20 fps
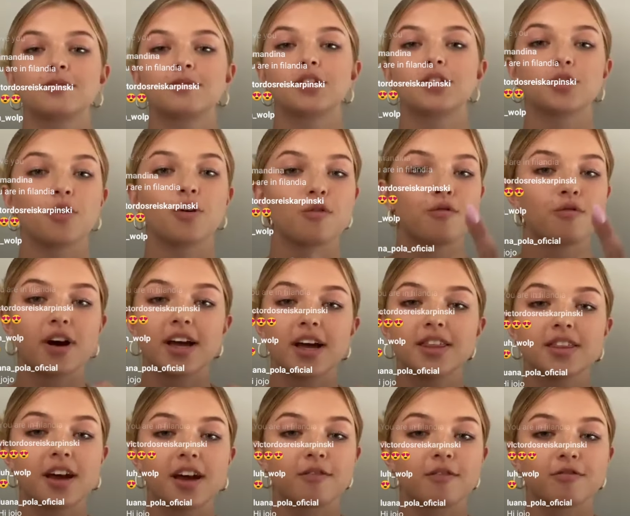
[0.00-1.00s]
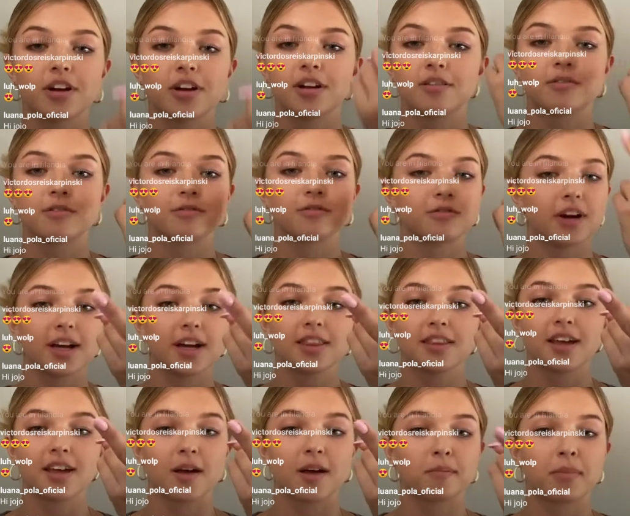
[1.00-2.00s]
So find that friend,
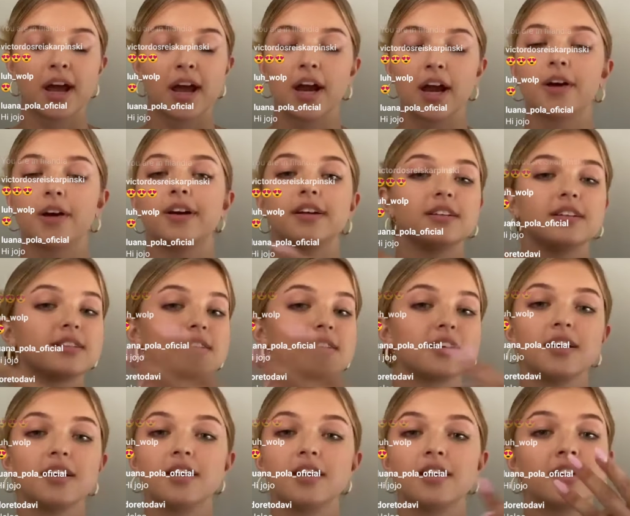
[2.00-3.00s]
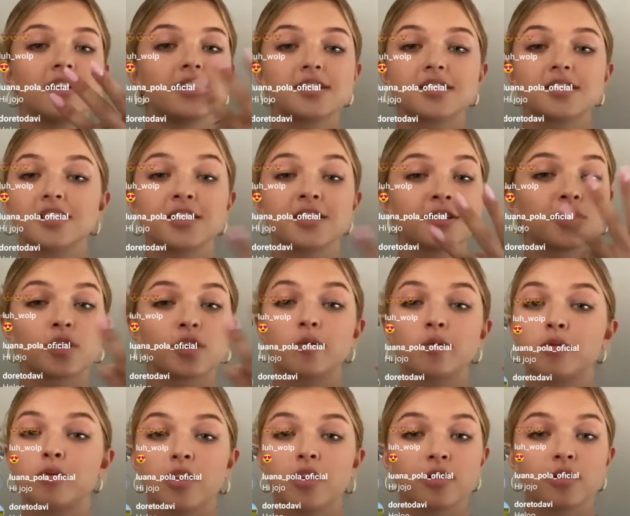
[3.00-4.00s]
find that parent, sister,
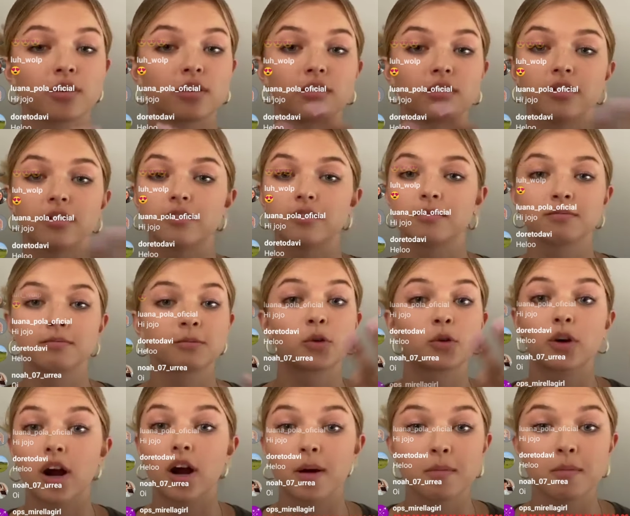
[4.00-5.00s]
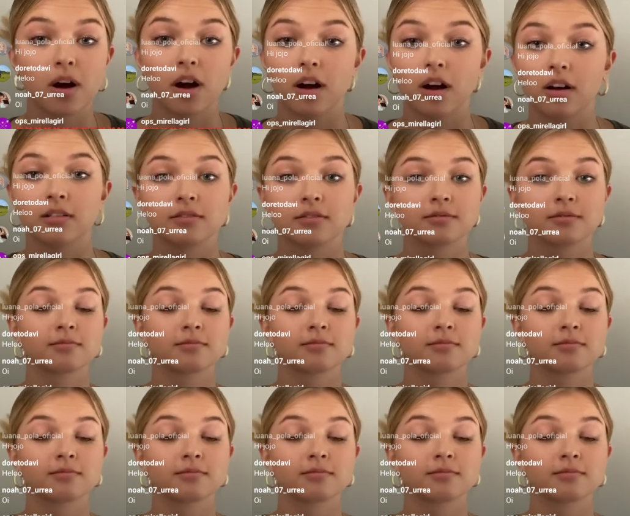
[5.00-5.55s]
brother, grandma,